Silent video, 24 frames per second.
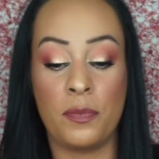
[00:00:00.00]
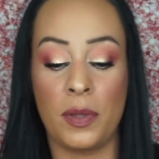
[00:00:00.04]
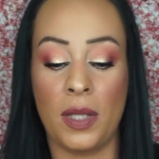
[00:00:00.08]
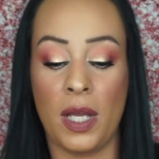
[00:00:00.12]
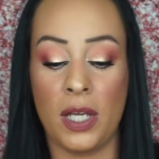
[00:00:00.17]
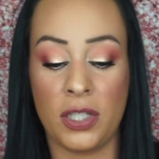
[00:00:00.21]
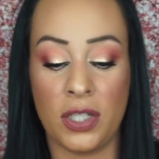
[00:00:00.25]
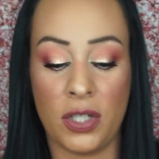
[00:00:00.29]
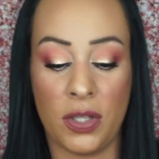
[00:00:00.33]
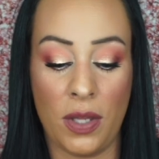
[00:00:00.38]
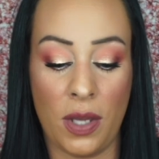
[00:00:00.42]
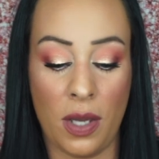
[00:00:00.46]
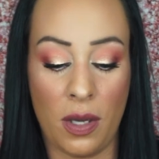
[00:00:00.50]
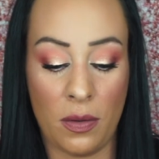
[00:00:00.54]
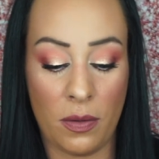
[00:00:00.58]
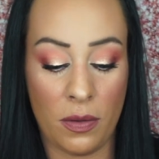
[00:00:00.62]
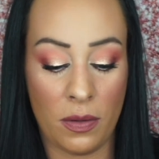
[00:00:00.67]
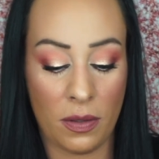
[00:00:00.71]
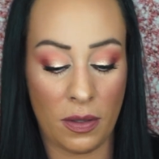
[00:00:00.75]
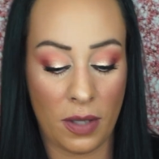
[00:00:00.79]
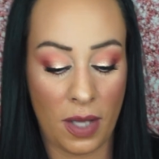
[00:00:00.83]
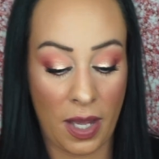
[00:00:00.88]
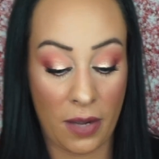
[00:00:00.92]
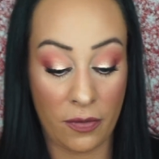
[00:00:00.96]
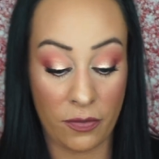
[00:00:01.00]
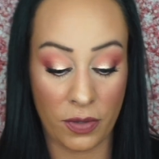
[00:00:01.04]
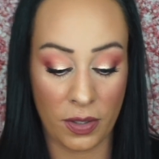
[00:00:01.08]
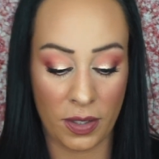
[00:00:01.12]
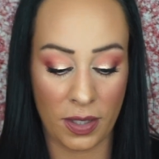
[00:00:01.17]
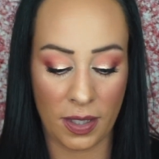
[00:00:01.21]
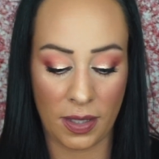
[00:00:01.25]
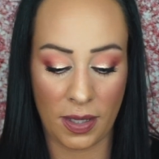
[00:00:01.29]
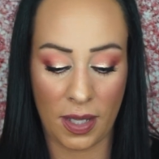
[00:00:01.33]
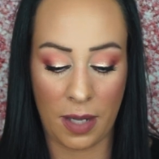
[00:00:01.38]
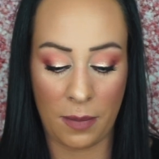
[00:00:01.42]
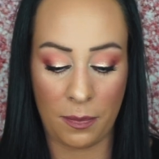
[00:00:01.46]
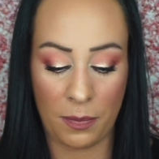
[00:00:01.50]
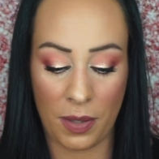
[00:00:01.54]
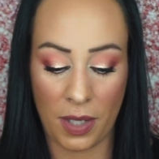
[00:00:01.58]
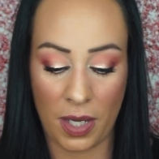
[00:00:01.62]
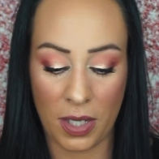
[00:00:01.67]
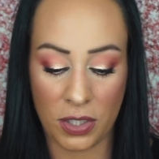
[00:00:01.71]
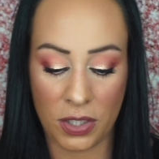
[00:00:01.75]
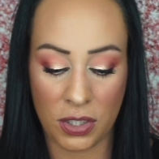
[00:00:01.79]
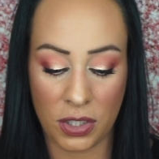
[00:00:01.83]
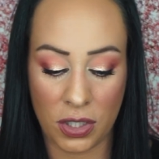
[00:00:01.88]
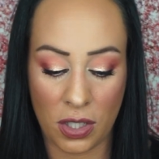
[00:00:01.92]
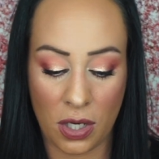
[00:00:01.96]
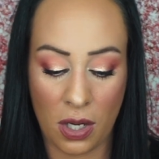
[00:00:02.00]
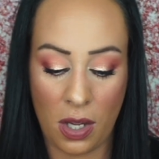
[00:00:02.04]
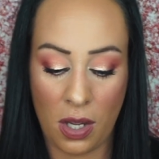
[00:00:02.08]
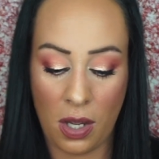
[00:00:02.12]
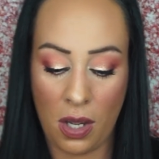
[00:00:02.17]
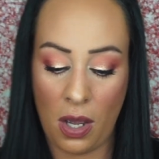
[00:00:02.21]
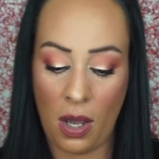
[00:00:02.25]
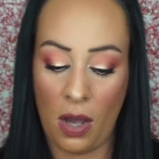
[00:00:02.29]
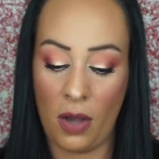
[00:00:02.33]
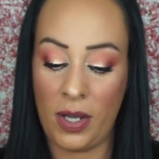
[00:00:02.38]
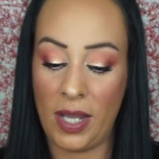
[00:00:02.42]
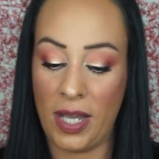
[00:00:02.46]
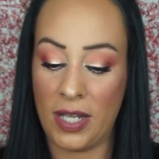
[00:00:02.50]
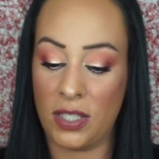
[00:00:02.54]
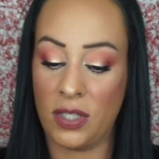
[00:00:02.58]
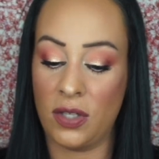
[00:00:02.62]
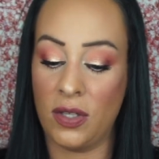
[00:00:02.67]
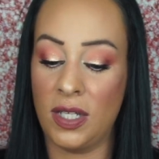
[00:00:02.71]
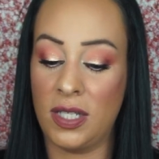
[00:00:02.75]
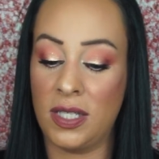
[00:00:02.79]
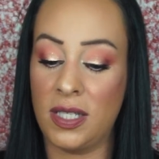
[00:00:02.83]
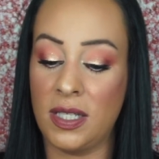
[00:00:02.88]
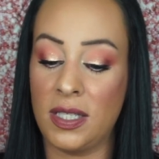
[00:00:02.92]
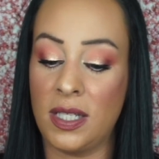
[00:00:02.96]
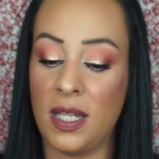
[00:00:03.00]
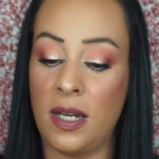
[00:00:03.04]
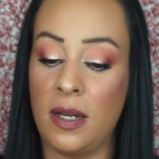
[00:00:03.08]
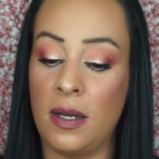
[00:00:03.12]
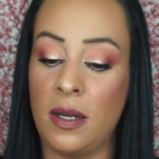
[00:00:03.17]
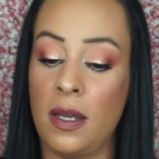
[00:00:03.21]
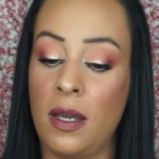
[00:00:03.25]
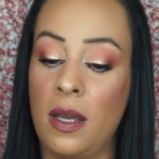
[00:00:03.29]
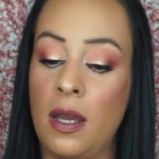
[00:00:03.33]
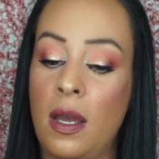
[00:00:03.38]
blush, though. I really like blush. Okay, so this is in